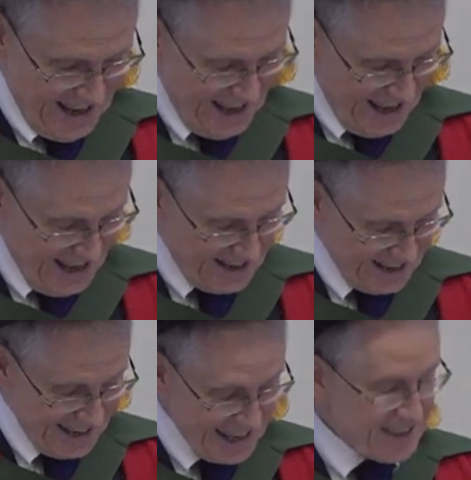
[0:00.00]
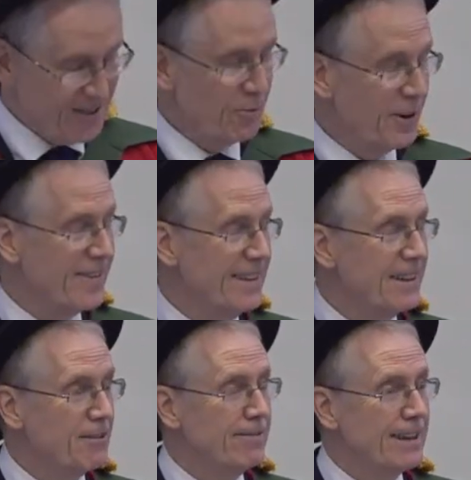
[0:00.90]
and ease the worst
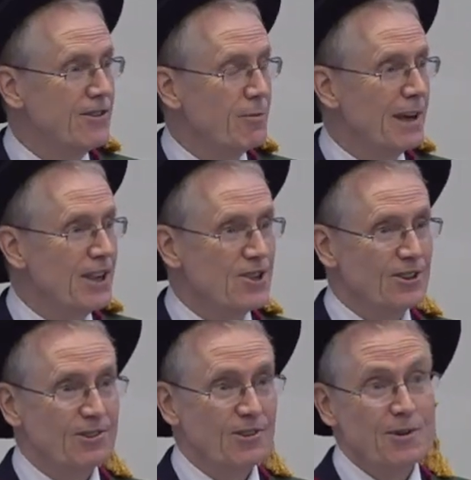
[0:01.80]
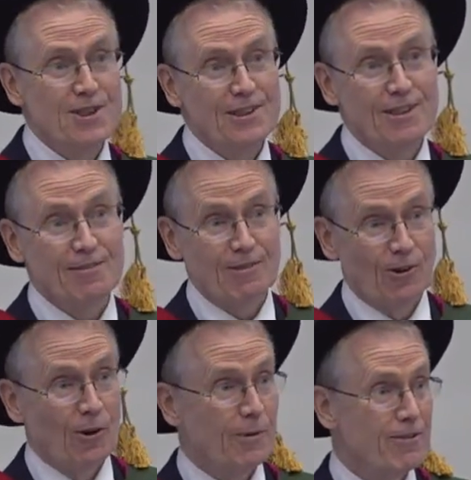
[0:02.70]
thing that afflicts your patient, which is
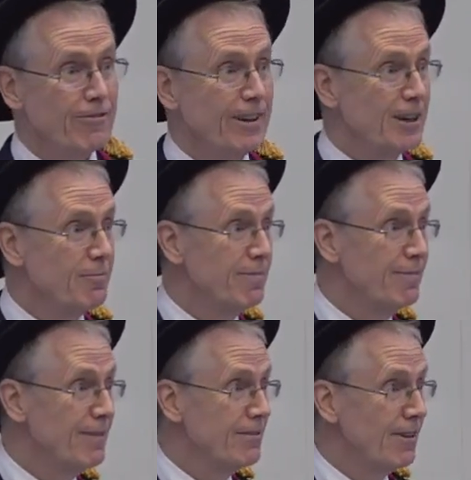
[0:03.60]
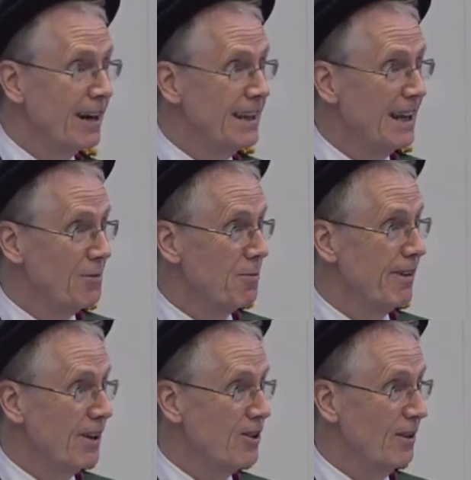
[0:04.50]
always fear for any health
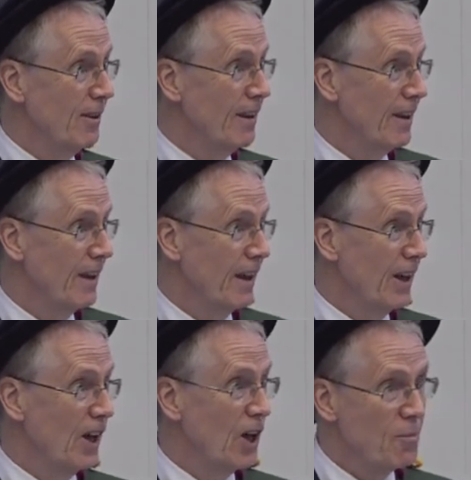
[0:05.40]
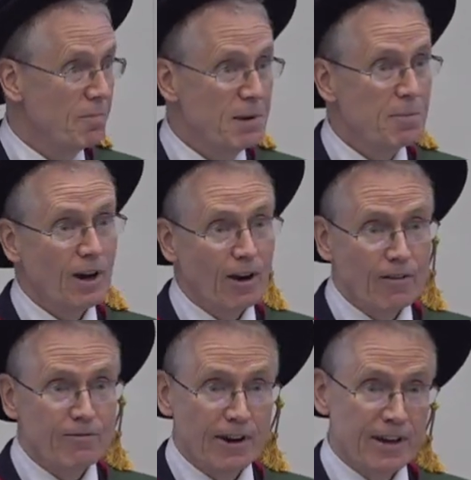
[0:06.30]
professional. Uh, people
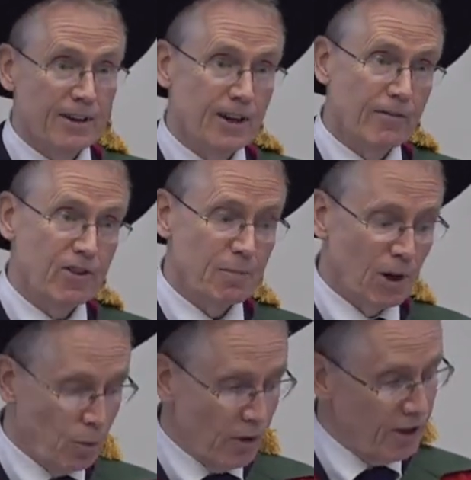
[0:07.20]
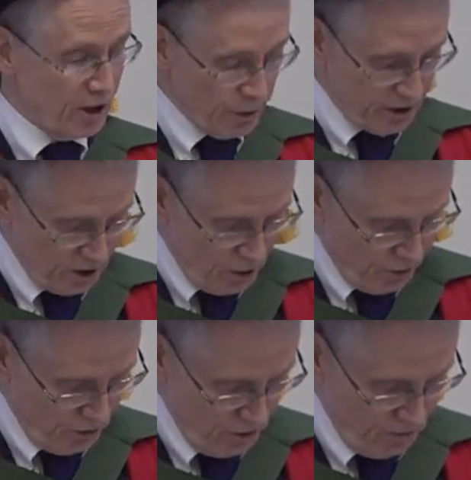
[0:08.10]
are very nervous about what they're going to go
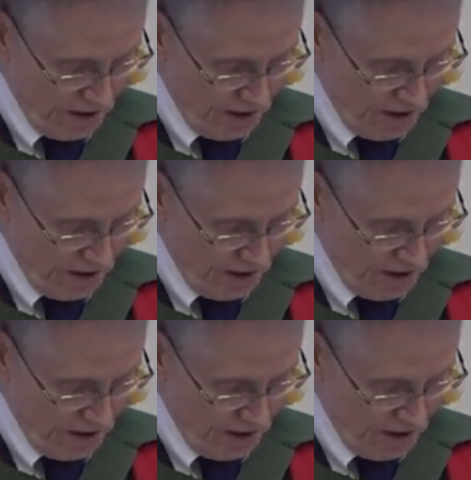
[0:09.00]
through.